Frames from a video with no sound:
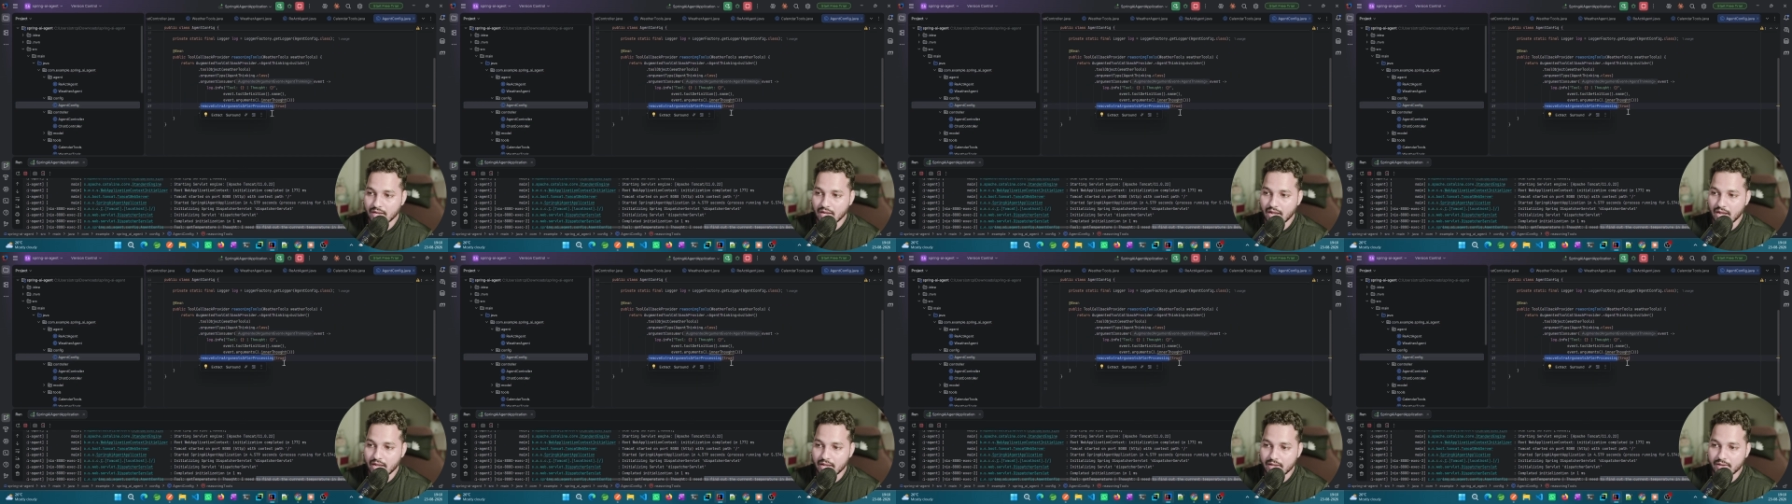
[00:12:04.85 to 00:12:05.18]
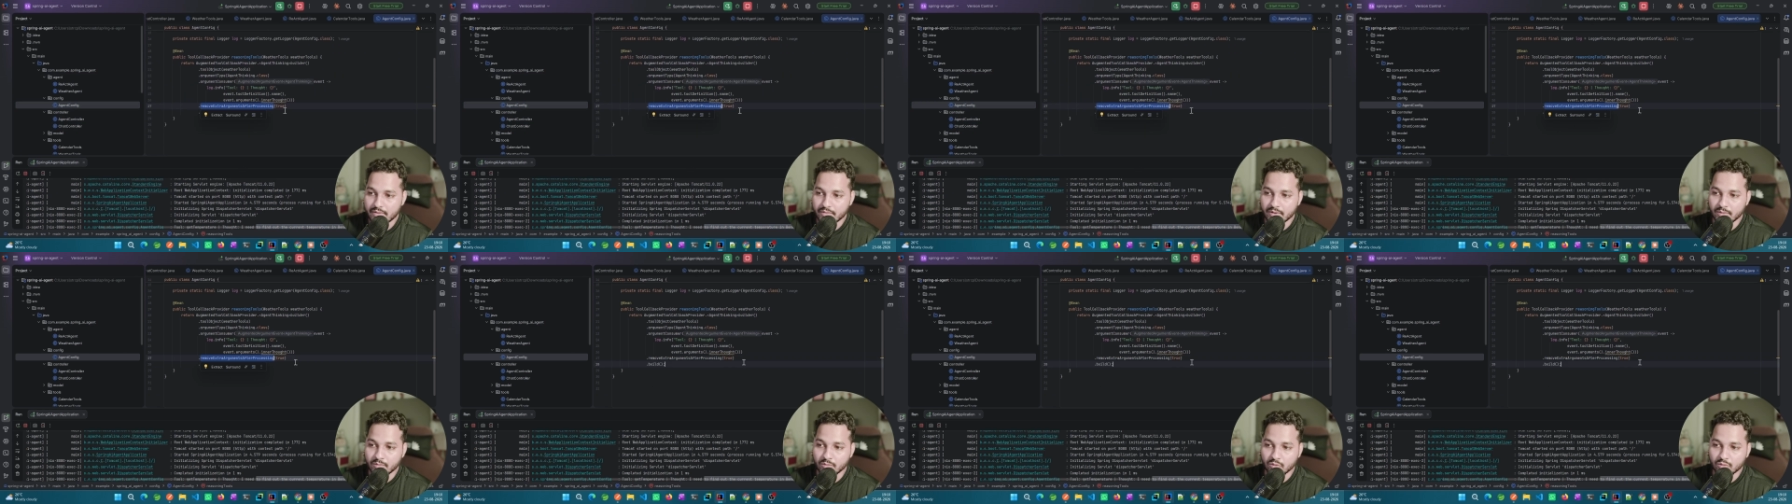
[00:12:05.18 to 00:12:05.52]
I
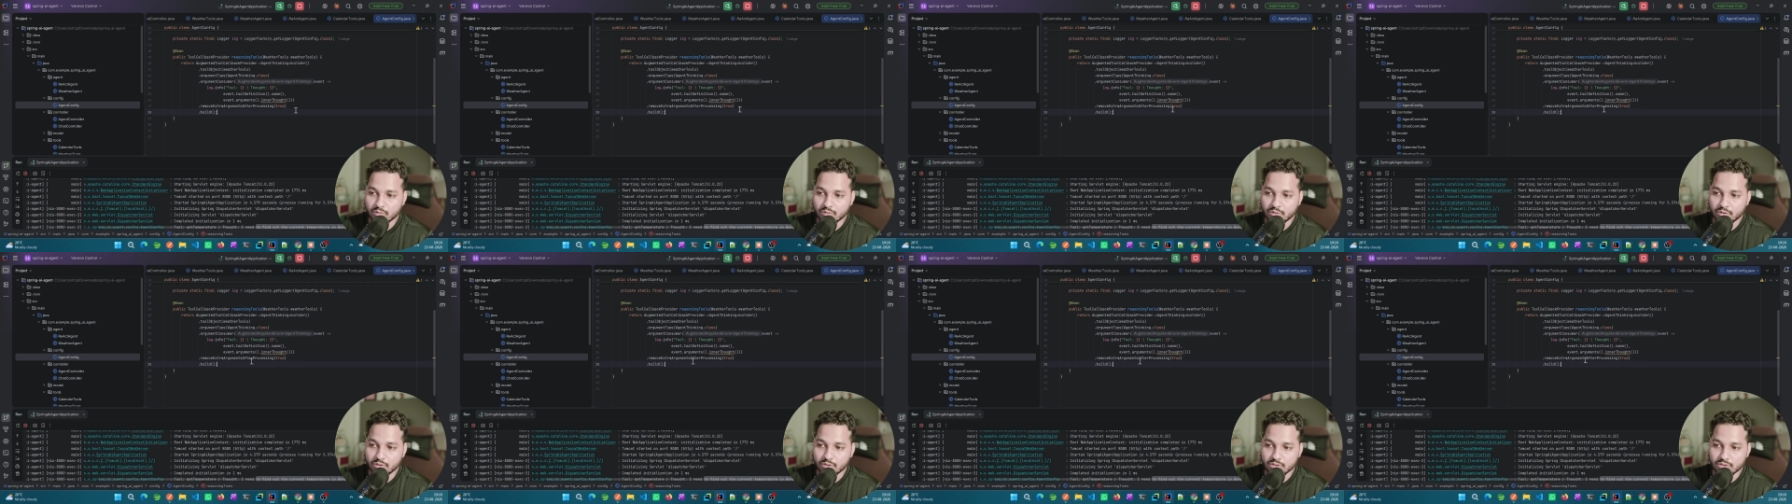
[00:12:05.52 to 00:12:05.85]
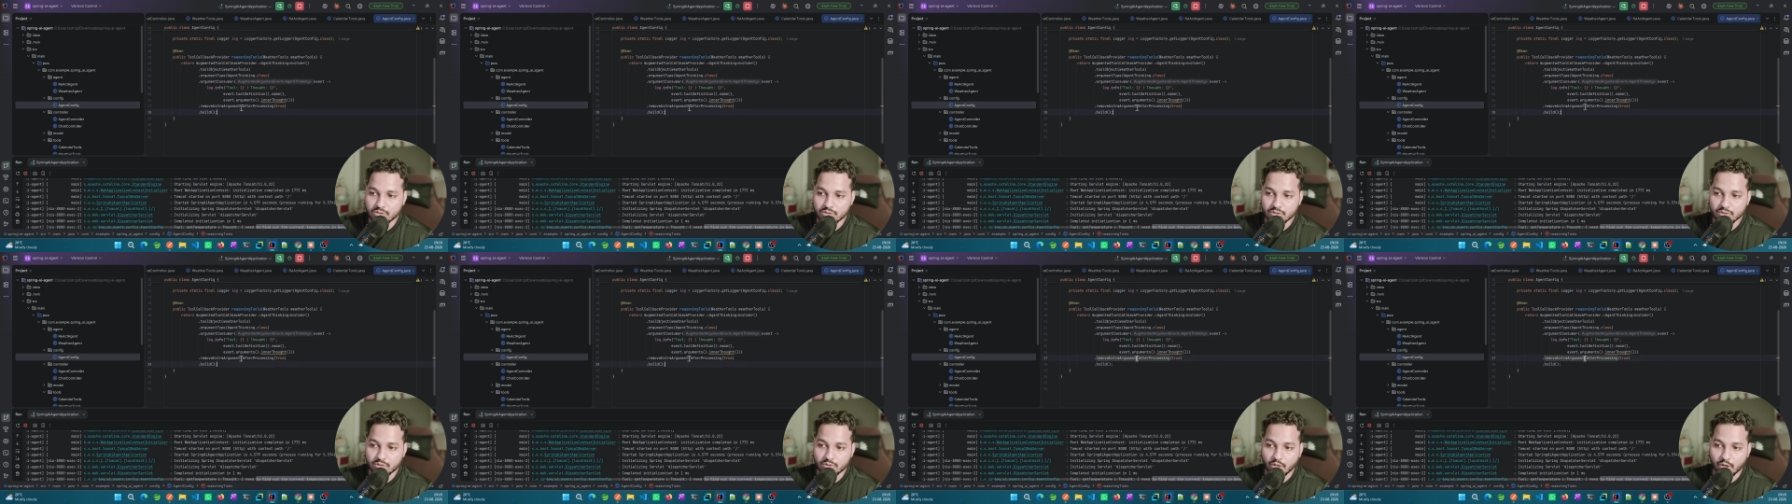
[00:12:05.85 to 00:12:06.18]
have removed
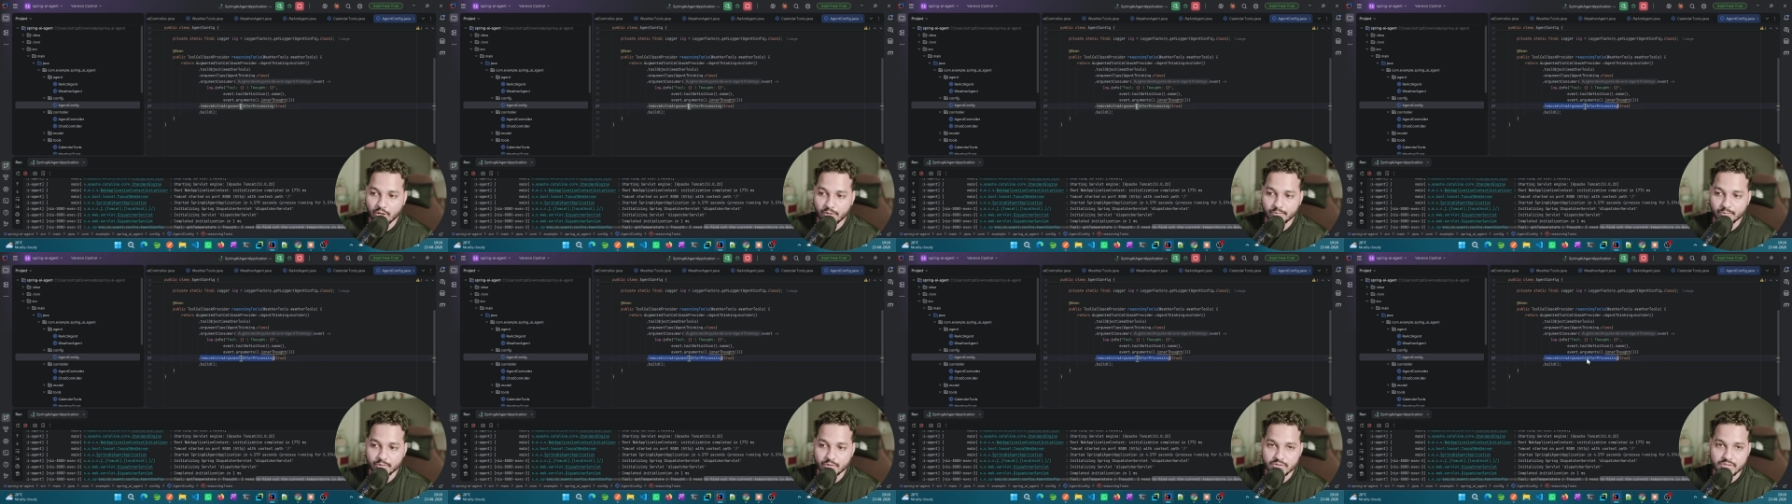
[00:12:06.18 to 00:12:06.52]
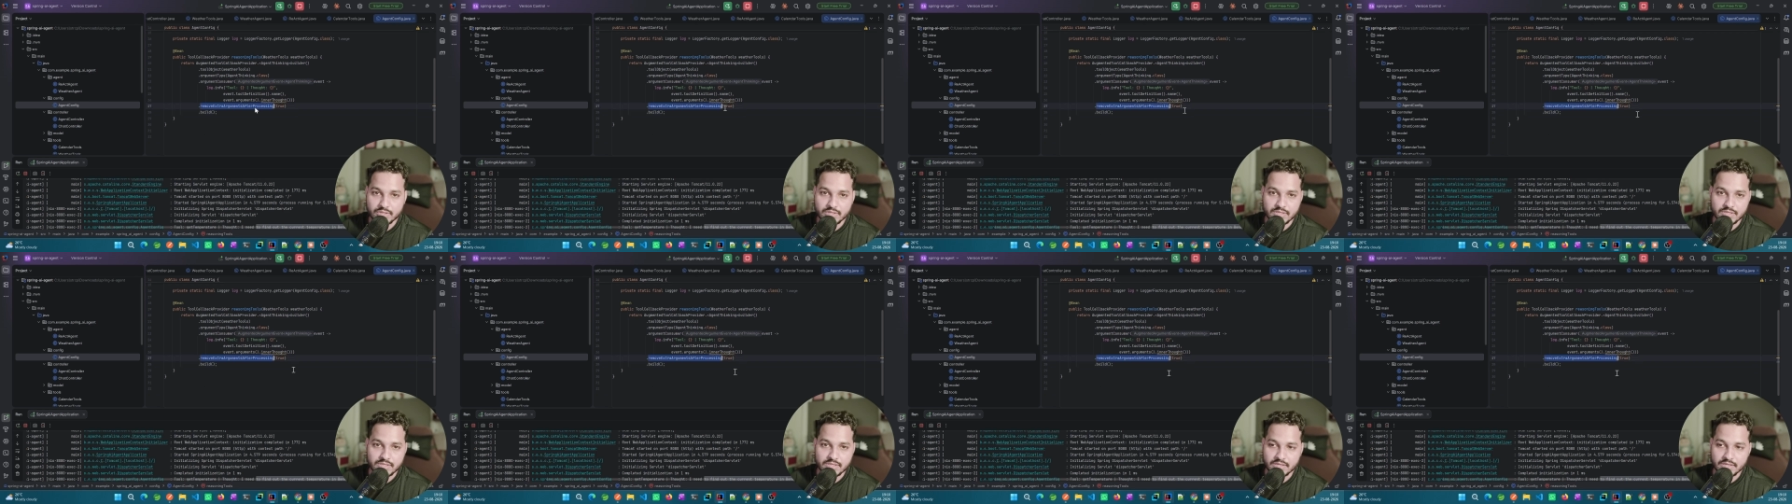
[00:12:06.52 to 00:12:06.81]
those thought process